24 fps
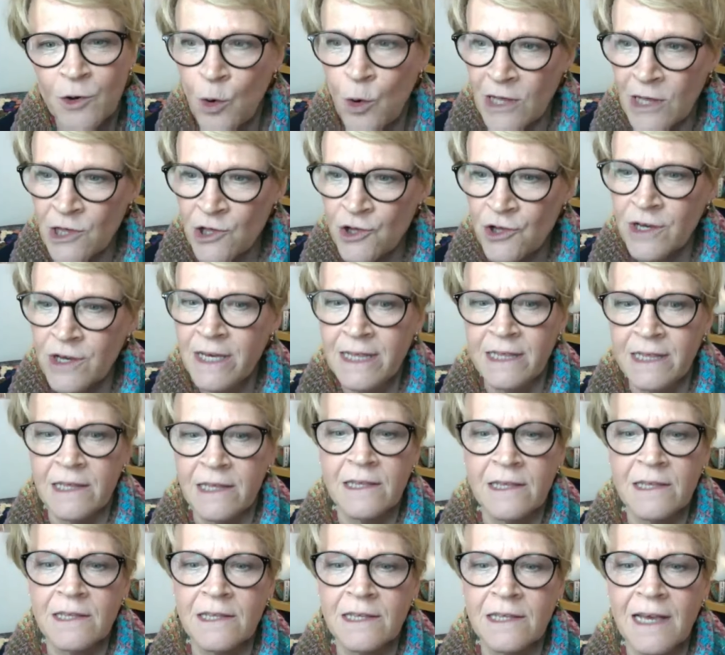
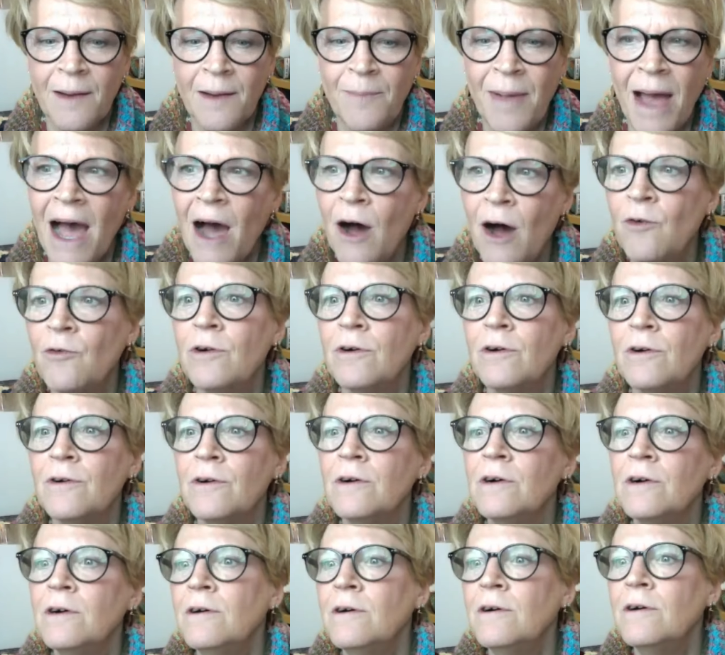Questions about
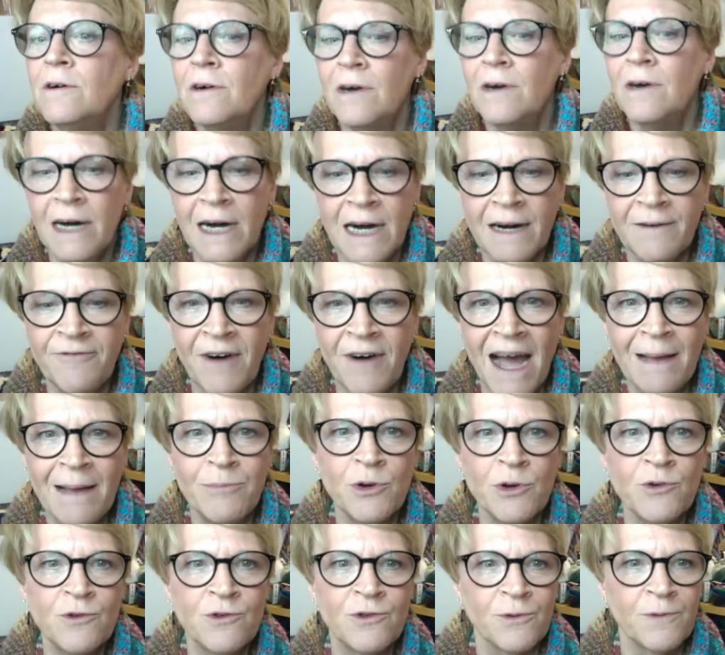uh,
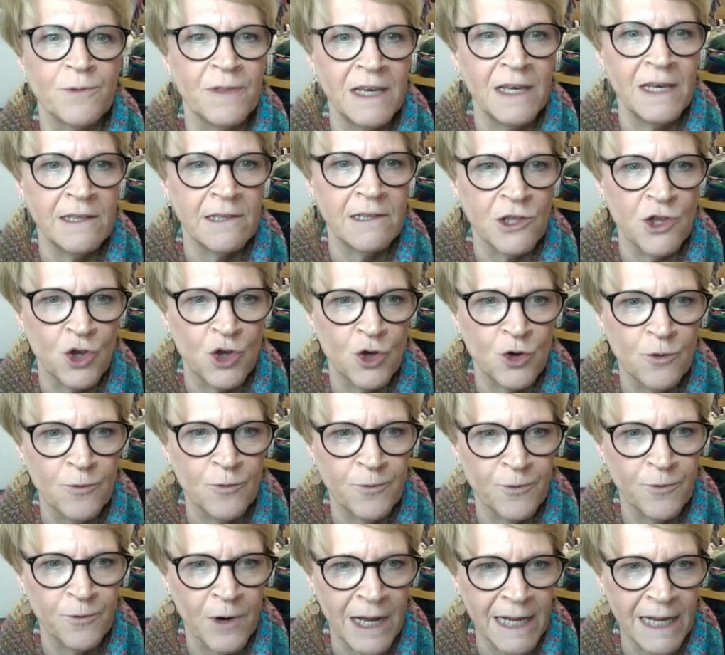fibers or things that
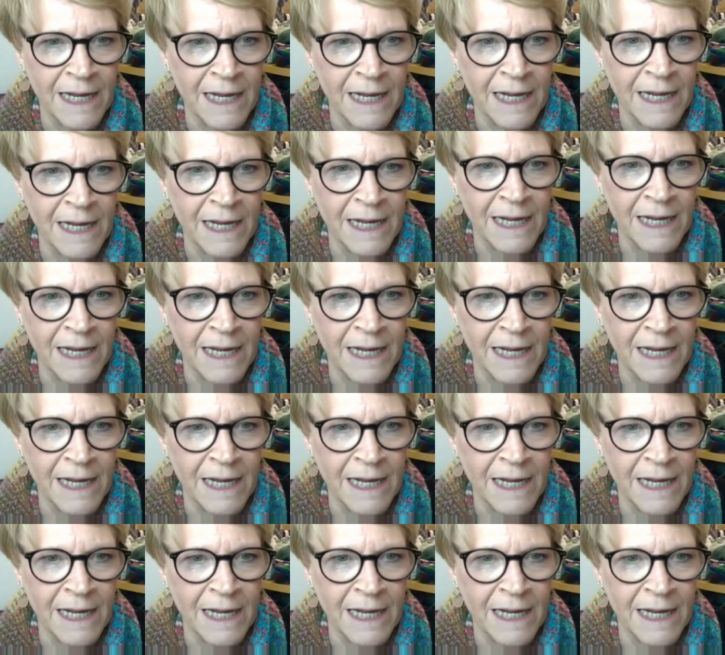you've run?